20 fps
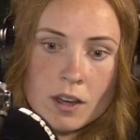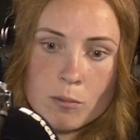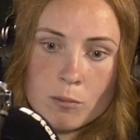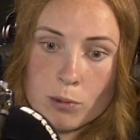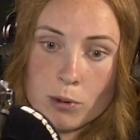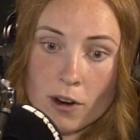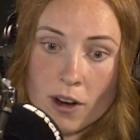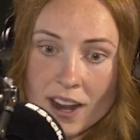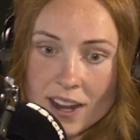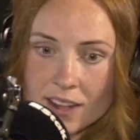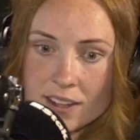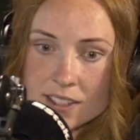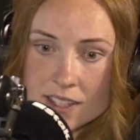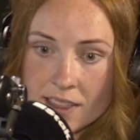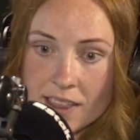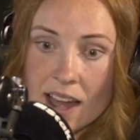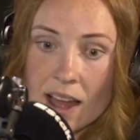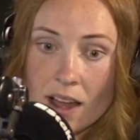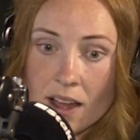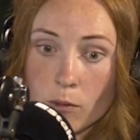prior to
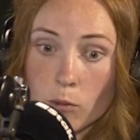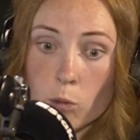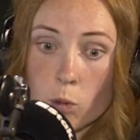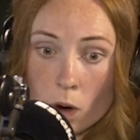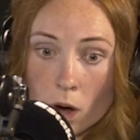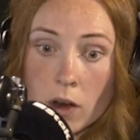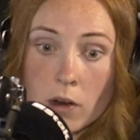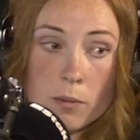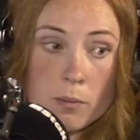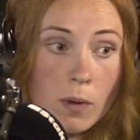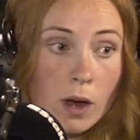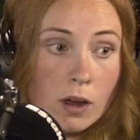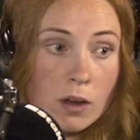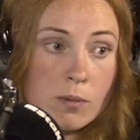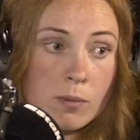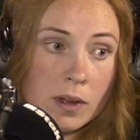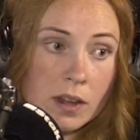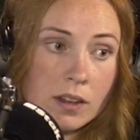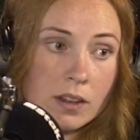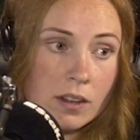that one
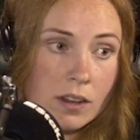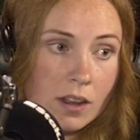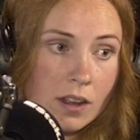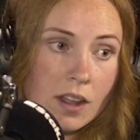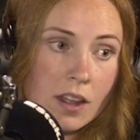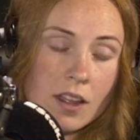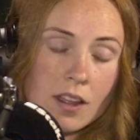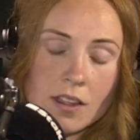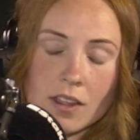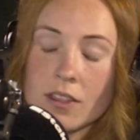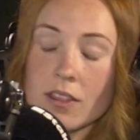moment,